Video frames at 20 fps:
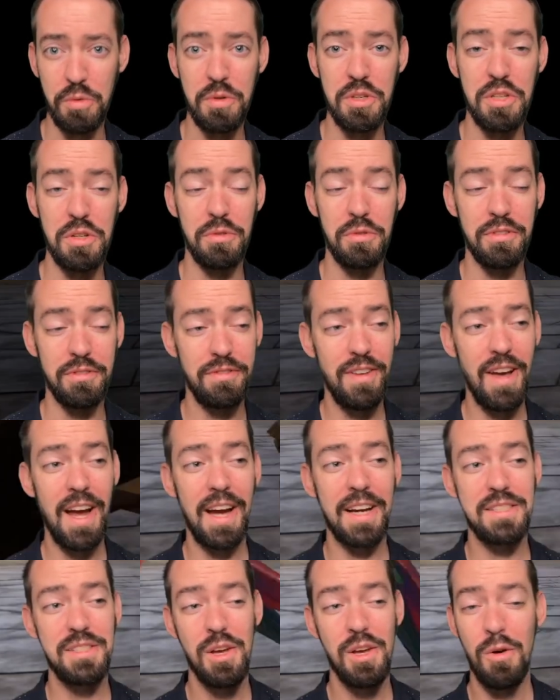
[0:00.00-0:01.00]
You, in
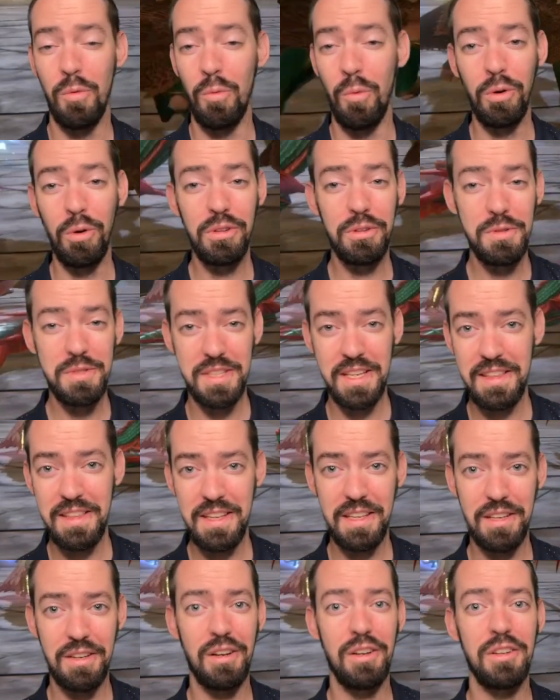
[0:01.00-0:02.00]
fact, won't lose
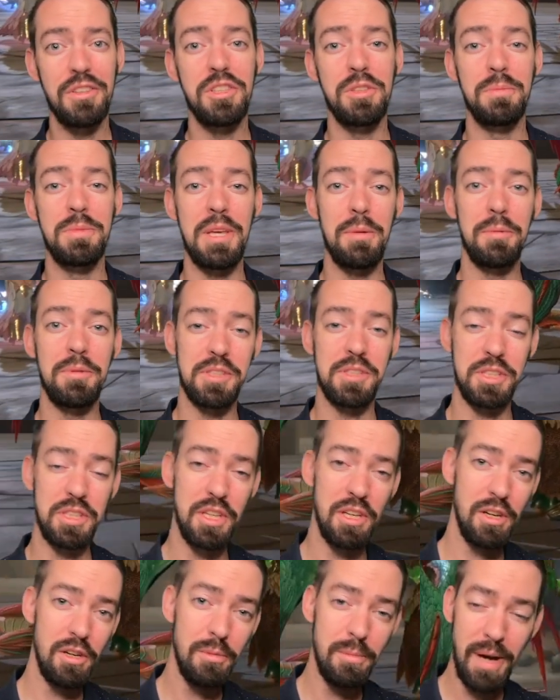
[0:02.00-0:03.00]
anything at all. You'll be able to
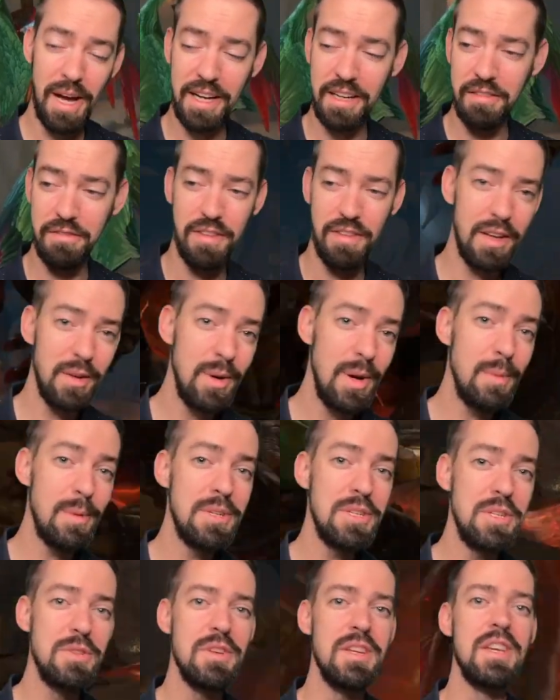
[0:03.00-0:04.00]
go back, evaluate
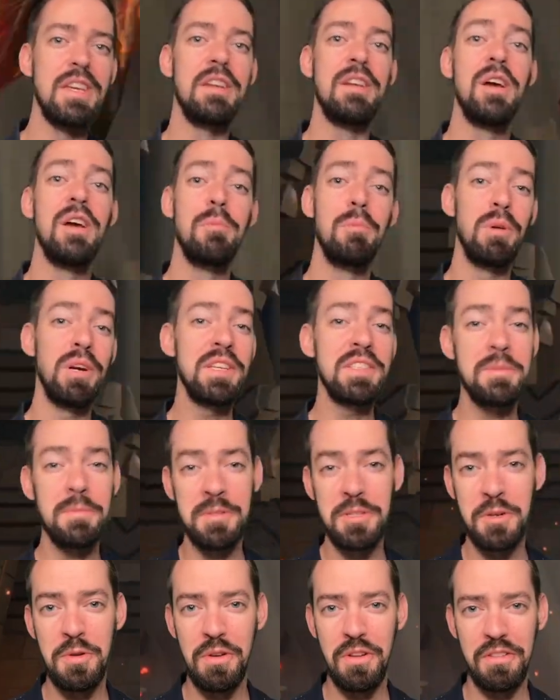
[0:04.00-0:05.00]
what you need, bring
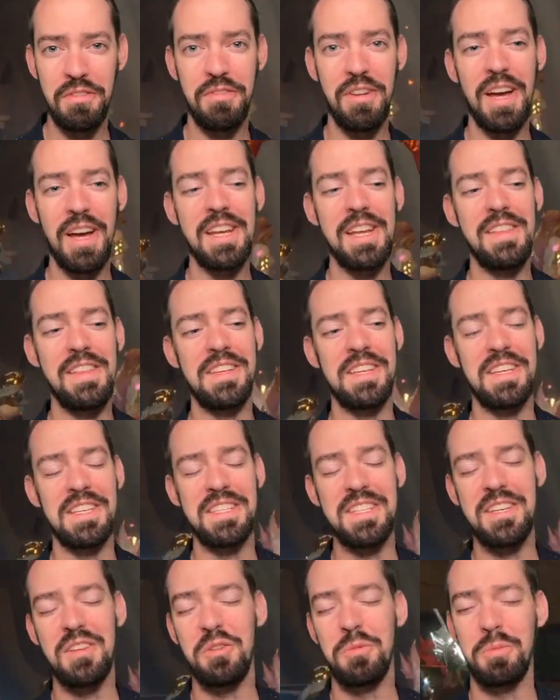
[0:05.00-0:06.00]
something new to the fight, and then
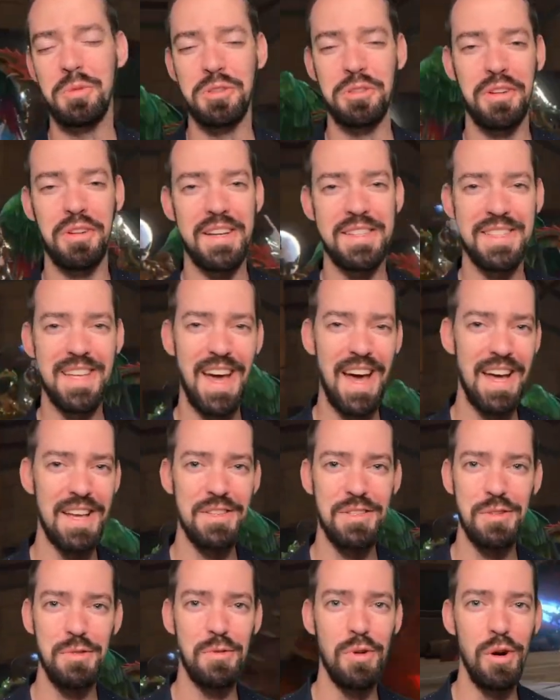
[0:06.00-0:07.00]
continue to progress
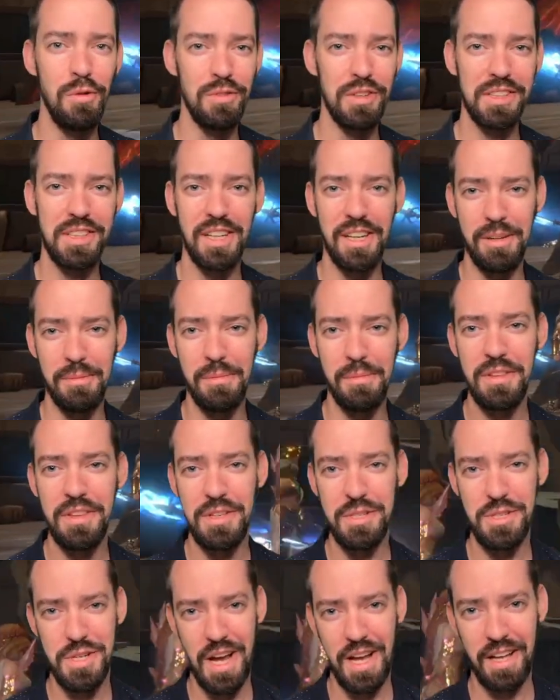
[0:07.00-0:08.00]
as you overcome the
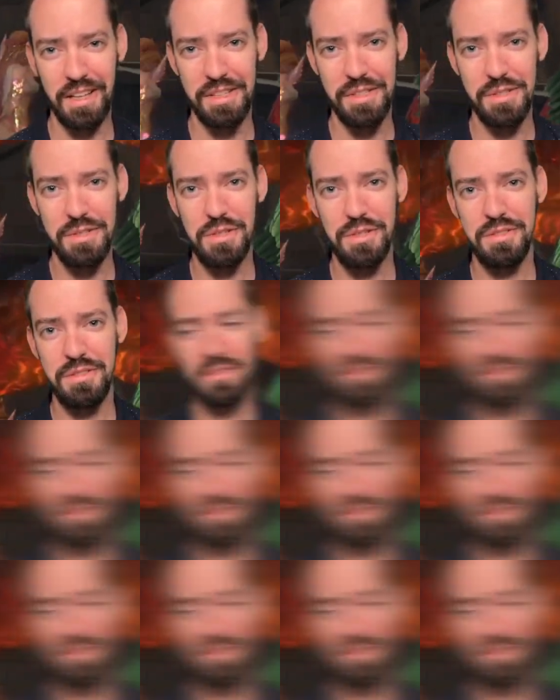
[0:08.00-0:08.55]
challenge.